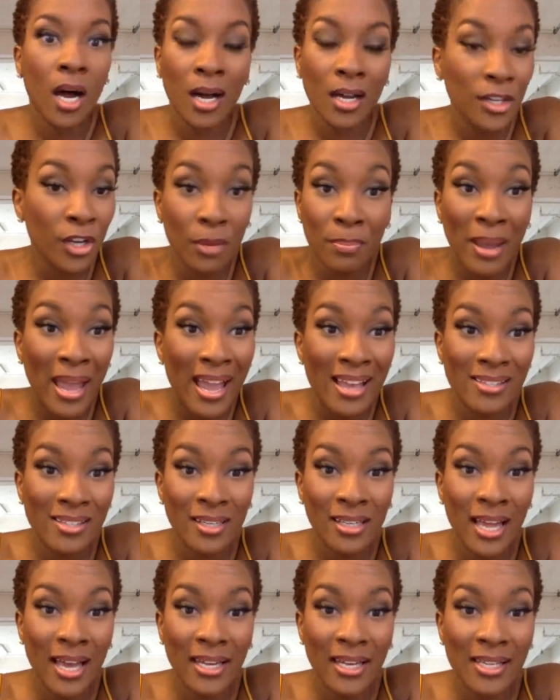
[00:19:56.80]
your past
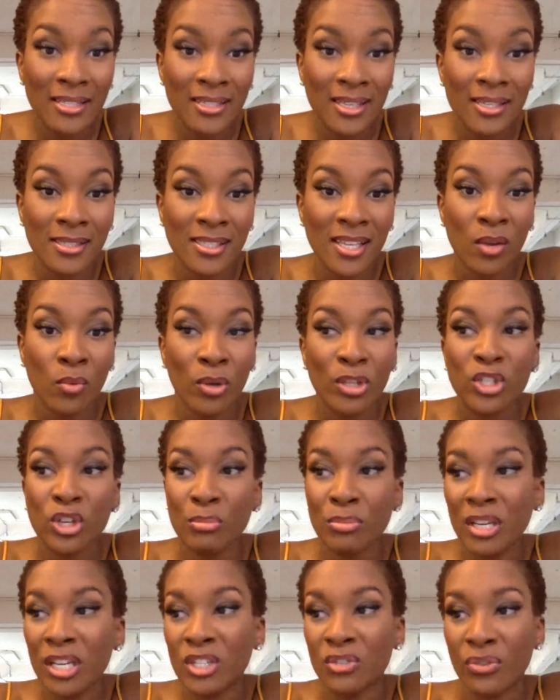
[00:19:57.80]
clients and say, what's your
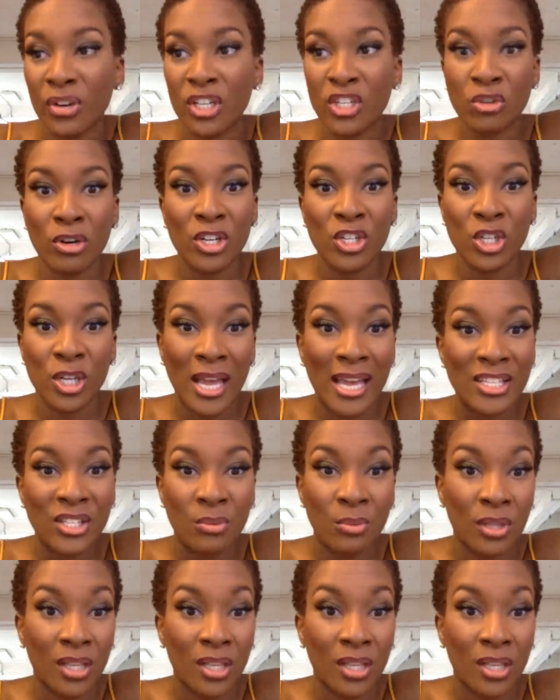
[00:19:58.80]
biggest frustration as it